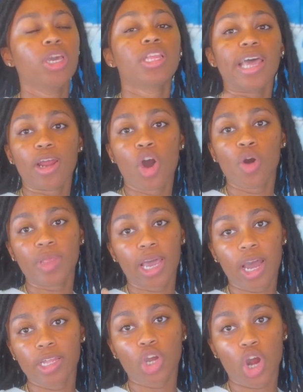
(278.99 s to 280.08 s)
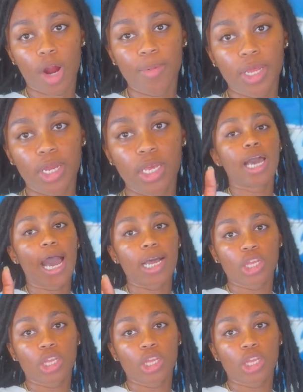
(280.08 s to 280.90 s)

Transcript: That home that had the carpet in it, I